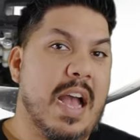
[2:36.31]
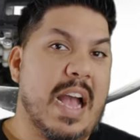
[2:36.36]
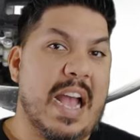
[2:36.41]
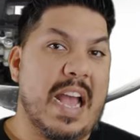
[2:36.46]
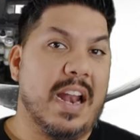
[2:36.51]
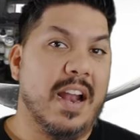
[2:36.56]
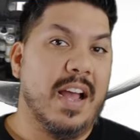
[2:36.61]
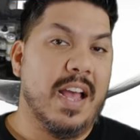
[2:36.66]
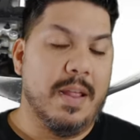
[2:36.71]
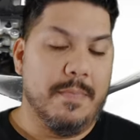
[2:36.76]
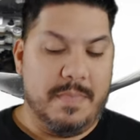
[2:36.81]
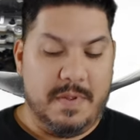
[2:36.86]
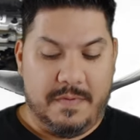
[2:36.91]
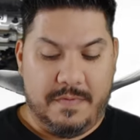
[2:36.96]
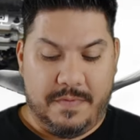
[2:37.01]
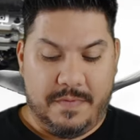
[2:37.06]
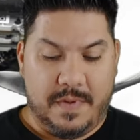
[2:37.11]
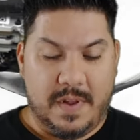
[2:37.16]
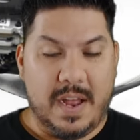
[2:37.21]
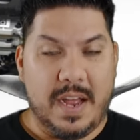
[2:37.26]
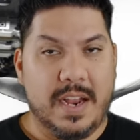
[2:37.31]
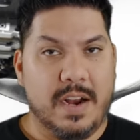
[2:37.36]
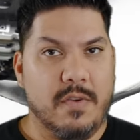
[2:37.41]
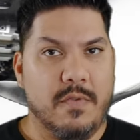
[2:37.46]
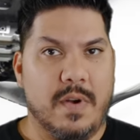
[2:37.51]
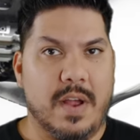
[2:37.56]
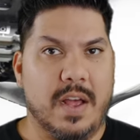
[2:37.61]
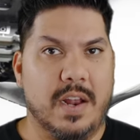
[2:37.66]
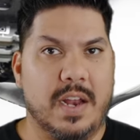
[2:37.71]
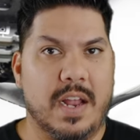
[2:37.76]
And I had been flying
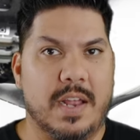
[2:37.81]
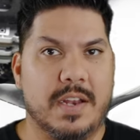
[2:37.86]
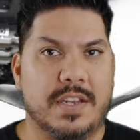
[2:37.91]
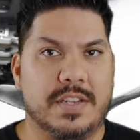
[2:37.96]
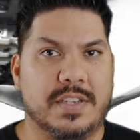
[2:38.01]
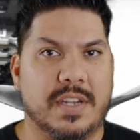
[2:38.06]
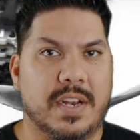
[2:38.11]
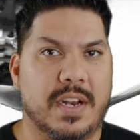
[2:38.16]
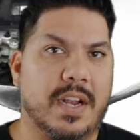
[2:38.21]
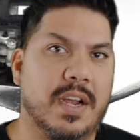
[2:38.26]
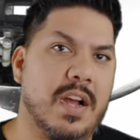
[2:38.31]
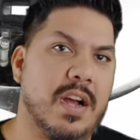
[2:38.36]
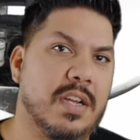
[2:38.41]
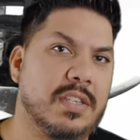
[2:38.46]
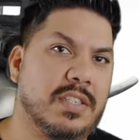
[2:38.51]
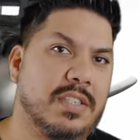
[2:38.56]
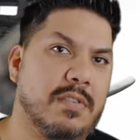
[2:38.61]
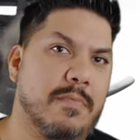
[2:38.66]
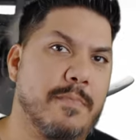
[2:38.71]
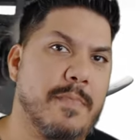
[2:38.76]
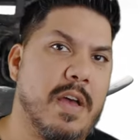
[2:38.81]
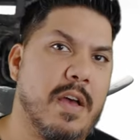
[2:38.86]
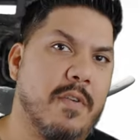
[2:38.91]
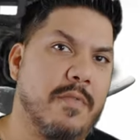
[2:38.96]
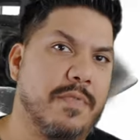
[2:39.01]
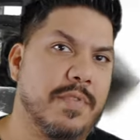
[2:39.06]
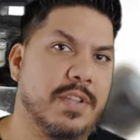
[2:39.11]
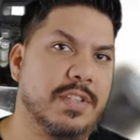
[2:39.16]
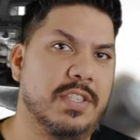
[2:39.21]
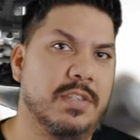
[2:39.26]
around. I designed a custom
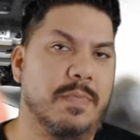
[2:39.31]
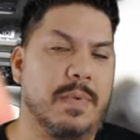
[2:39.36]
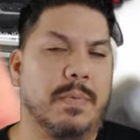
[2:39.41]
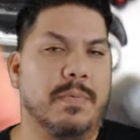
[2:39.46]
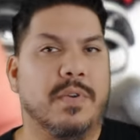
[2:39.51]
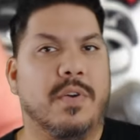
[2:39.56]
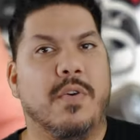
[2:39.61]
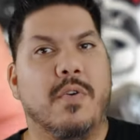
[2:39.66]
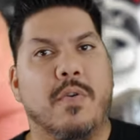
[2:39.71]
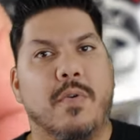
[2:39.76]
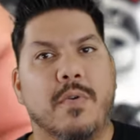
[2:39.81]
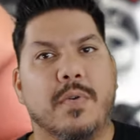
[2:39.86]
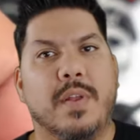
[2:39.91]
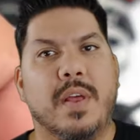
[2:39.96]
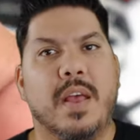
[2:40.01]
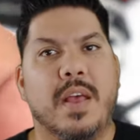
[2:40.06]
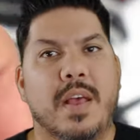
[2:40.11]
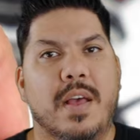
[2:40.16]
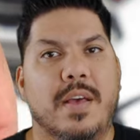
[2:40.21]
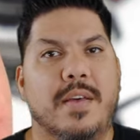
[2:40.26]
mount for this to be able to hold